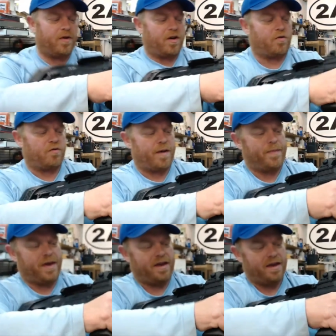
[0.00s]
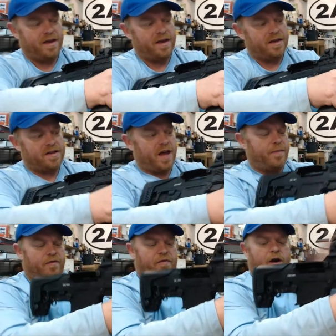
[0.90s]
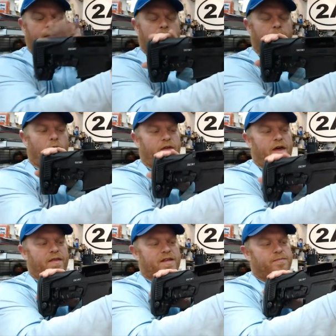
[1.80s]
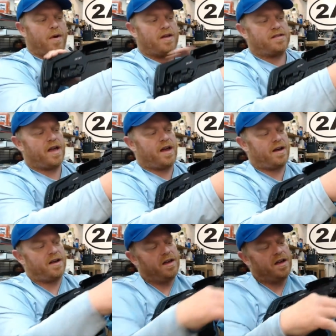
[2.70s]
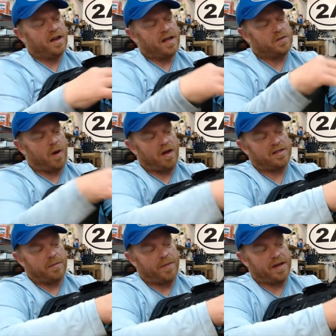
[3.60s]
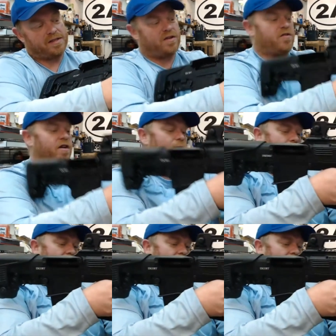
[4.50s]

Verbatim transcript: grippy type of rubber, both on this buttstock as well as the pistol grip, and I